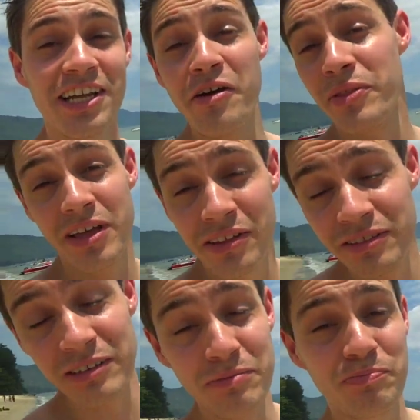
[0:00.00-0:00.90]
You know, and,
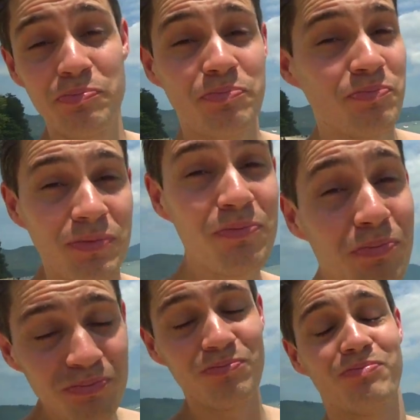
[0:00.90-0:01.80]
and, and
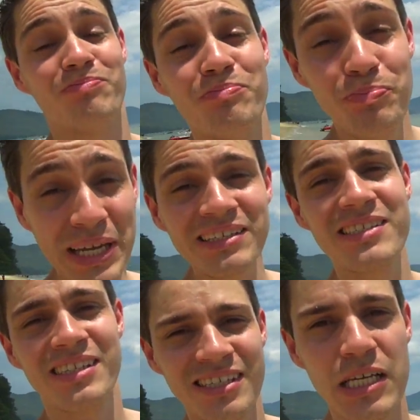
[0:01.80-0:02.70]
being
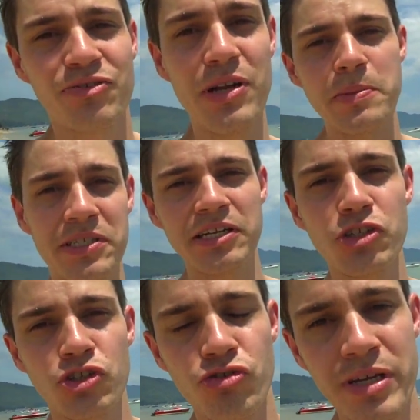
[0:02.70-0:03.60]
successful in this
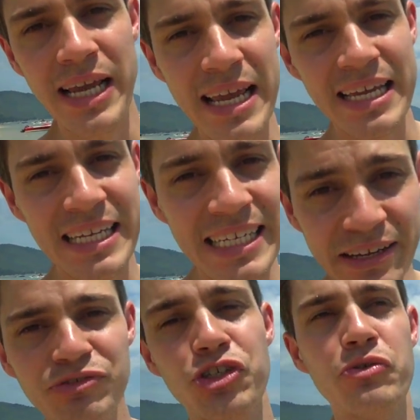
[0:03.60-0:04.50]
industry
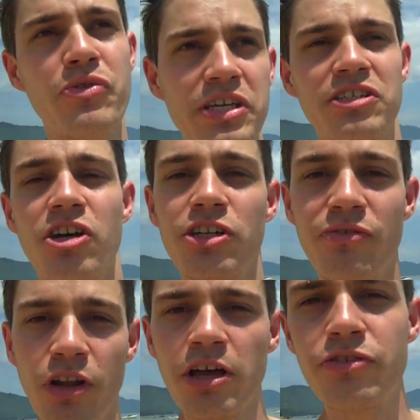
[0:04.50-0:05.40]
gives you this kind
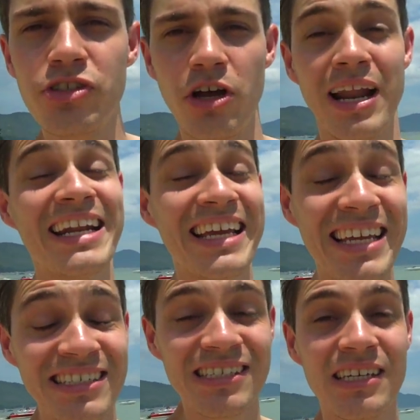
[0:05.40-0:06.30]
of lifestyle and it
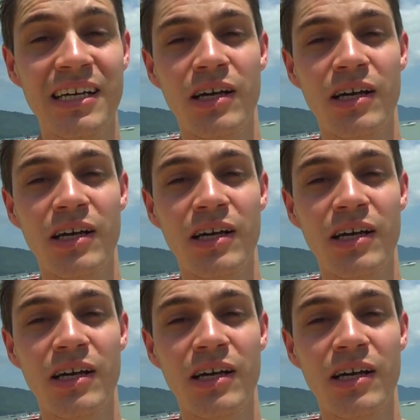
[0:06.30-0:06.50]
is